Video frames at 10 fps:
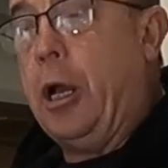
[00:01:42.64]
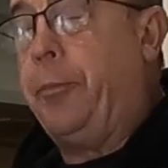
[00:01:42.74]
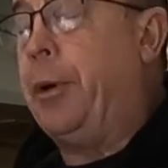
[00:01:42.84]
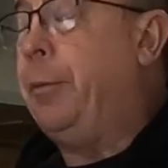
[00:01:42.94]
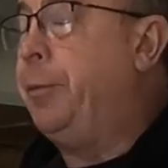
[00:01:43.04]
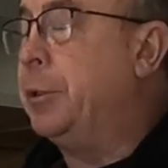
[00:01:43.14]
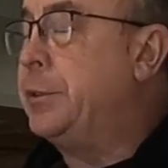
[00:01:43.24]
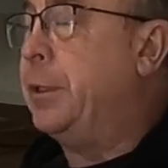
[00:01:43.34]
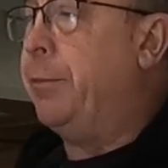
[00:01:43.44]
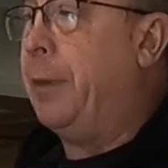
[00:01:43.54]
I'll probably
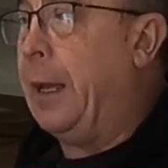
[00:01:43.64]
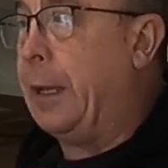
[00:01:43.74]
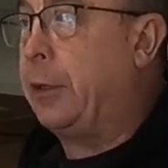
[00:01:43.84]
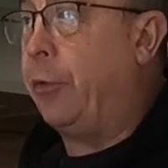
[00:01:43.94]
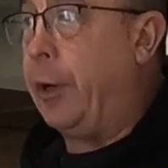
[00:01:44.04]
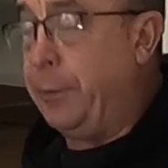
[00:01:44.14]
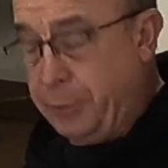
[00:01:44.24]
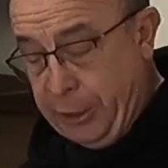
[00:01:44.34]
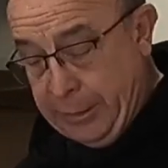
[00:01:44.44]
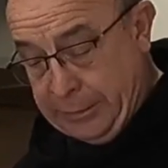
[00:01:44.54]
put some
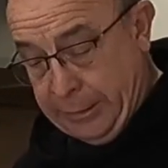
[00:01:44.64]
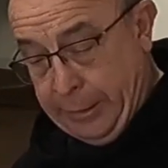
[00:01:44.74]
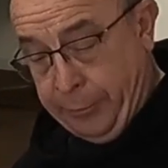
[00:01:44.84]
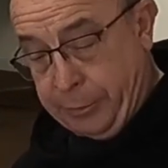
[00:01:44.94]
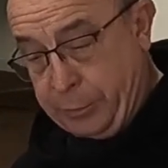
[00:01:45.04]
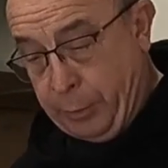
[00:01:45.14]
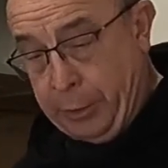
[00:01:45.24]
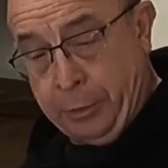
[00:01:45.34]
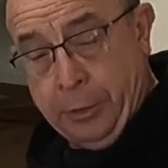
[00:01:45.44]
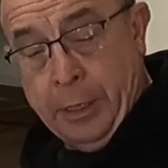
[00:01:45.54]
cream cheese in there as
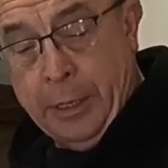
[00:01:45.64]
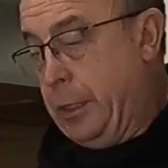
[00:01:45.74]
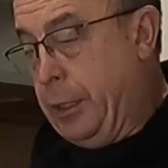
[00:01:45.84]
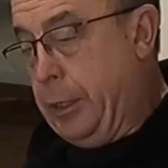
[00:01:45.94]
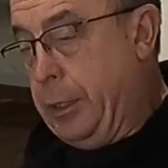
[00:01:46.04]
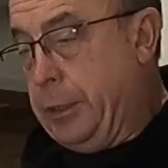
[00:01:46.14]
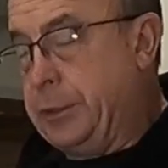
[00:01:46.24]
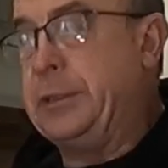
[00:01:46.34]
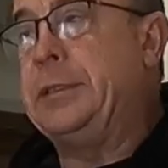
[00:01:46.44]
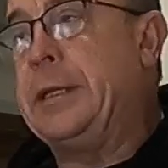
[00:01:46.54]
well,
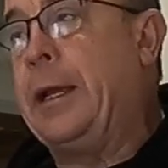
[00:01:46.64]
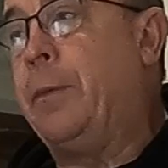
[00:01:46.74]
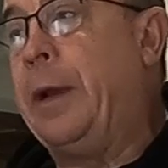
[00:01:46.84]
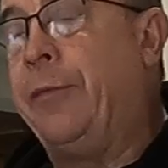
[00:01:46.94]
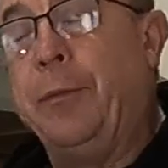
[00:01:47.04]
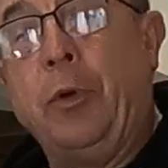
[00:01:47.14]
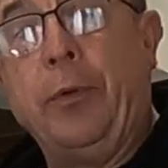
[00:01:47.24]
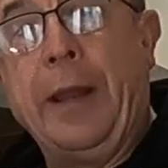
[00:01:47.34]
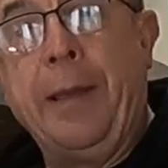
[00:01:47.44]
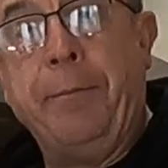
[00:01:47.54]
just to take away from
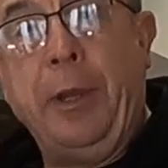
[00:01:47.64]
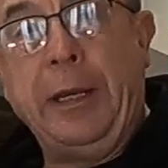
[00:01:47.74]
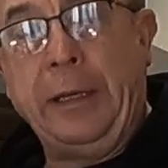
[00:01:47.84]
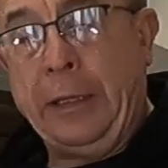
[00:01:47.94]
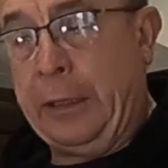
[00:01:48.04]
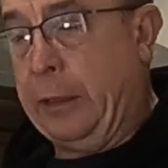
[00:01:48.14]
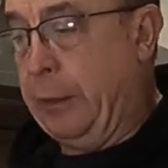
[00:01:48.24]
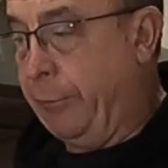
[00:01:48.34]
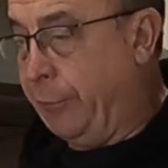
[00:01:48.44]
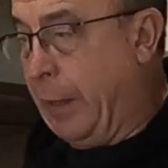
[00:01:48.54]
all that meaty
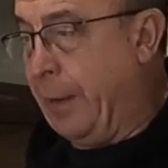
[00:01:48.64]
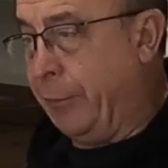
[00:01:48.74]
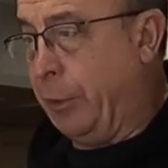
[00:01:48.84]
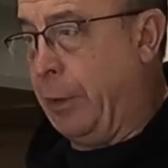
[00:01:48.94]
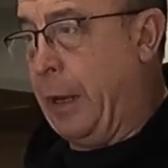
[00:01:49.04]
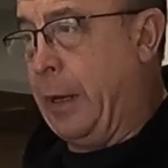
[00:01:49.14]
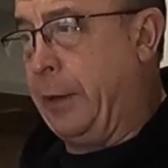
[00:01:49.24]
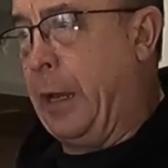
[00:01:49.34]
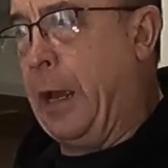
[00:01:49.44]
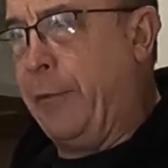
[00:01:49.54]
flavour
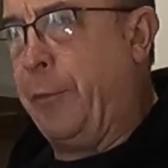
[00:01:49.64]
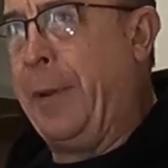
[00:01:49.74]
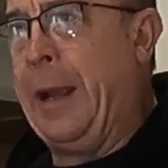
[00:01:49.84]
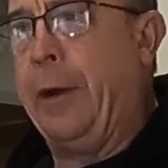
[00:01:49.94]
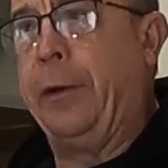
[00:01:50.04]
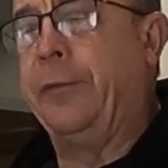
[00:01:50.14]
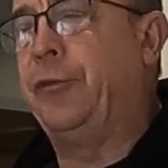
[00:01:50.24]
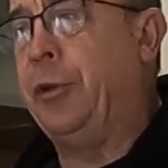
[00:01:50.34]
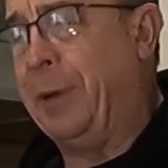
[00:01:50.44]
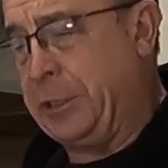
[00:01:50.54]
and overpowering of
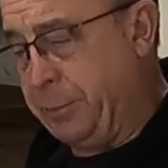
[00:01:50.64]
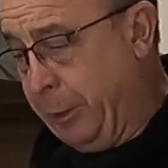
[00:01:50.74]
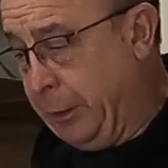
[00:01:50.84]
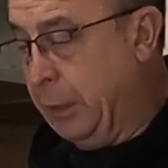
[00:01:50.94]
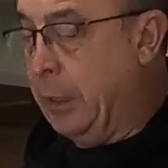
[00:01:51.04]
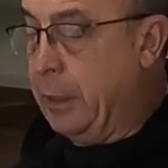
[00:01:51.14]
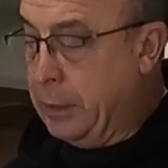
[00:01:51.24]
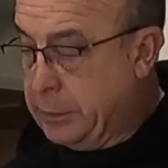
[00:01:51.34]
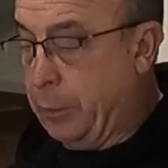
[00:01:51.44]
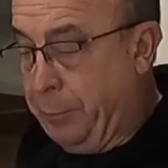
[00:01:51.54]
too much meat.
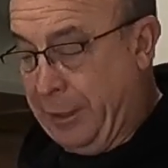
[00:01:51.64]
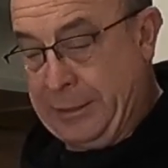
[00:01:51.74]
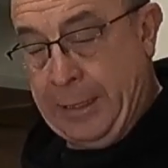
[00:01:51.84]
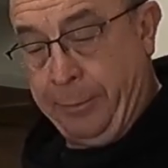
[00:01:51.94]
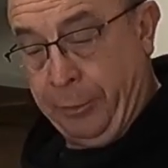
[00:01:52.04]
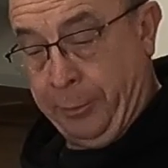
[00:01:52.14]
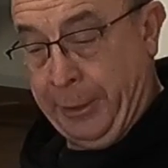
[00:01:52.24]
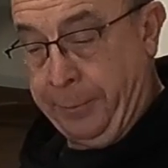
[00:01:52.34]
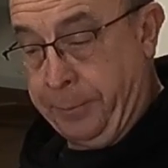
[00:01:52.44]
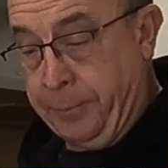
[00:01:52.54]
So we'll mix it up a little
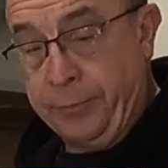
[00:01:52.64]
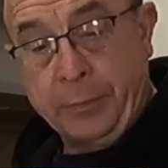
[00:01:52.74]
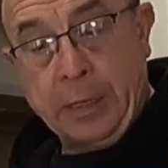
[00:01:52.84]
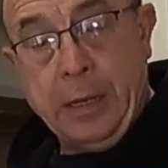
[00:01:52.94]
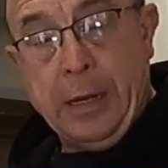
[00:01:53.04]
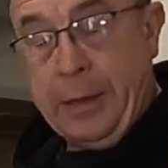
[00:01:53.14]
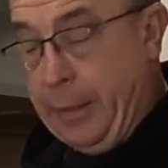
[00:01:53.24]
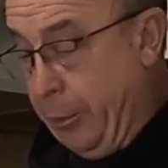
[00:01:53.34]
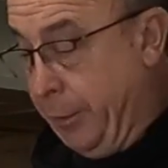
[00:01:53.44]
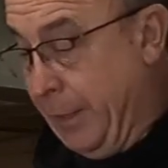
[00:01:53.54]
bit.
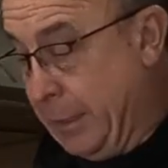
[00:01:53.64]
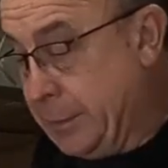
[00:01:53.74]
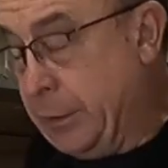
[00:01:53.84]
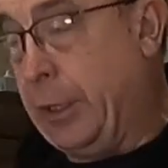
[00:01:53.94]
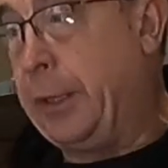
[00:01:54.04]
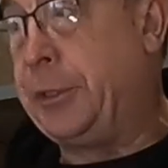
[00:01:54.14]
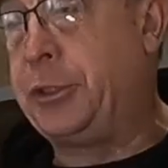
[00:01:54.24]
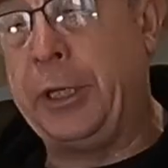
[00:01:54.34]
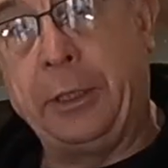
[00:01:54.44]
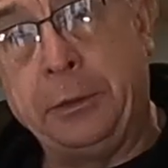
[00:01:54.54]
Then on the outside of the
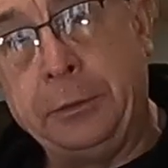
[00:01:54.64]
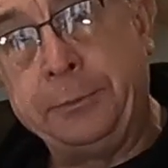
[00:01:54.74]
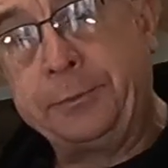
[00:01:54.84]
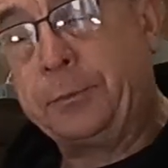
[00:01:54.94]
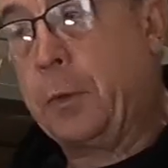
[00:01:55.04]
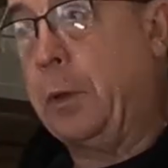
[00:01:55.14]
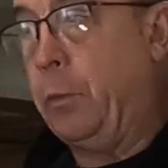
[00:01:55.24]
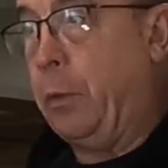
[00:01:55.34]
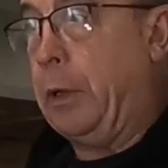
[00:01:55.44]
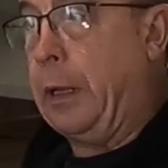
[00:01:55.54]
shell,
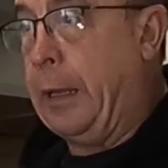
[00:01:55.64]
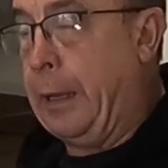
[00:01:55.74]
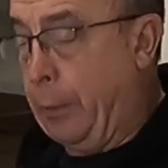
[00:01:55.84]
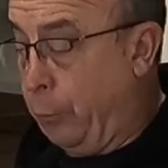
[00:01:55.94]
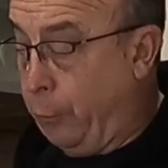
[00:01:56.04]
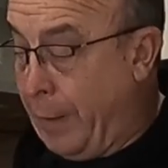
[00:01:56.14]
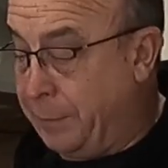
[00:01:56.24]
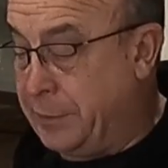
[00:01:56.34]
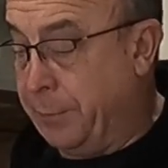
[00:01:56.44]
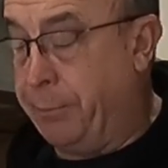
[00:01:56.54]
we'll
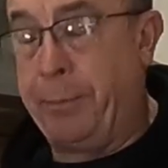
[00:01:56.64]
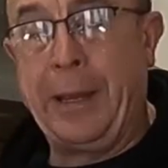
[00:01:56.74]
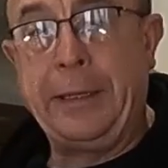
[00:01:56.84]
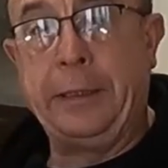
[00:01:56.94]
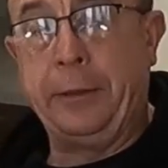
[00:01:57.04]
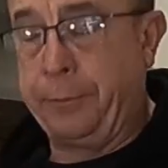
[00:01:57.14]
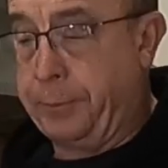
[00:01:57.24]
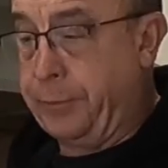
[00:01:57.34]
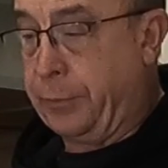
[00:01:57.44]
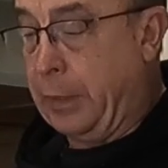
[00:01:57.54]
wrap some bacon.